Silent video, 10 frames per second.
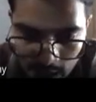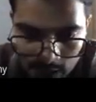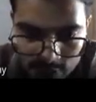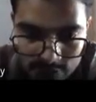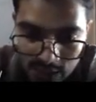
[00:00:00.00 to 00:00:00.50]

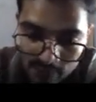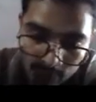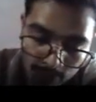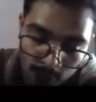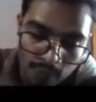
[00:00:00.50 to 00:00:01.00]
I have said I
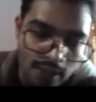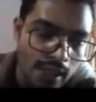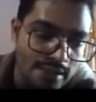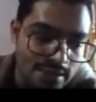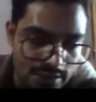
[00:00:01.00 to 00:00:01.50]
will provide
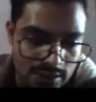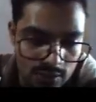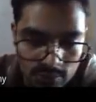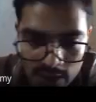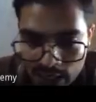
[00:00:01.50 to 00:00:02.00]

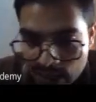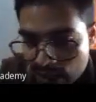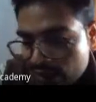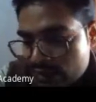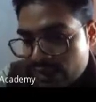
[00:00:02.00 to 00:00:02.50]
assistance, but I
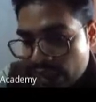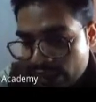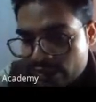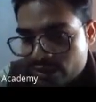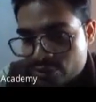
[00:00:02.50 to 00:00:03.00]
can't
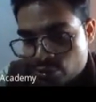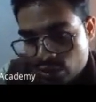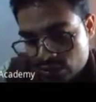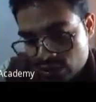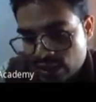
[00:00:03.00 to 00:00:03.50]
guarantee to
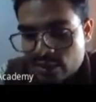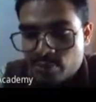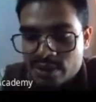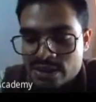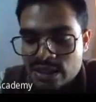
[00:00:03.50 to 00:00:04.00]

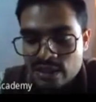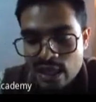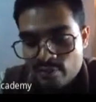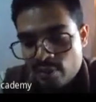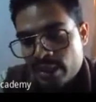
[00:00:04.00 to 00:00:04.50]
100% that
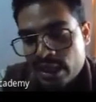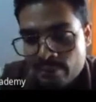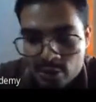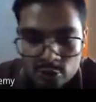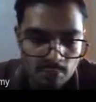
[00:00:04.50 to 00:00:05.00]
I will be
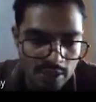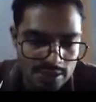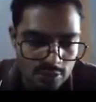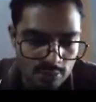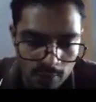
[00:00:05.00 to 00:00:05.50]
able to
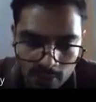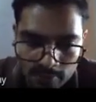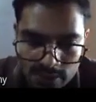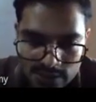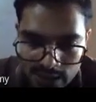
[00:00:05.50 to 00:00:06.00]
place you.
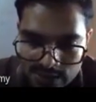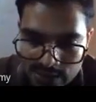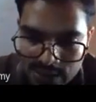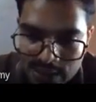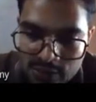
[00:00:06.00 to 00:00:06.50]
Problem is that in
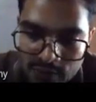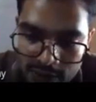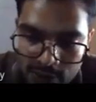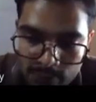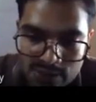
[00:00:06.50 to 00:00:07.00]
the case of
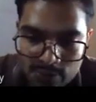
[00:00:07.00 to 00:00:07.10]
100%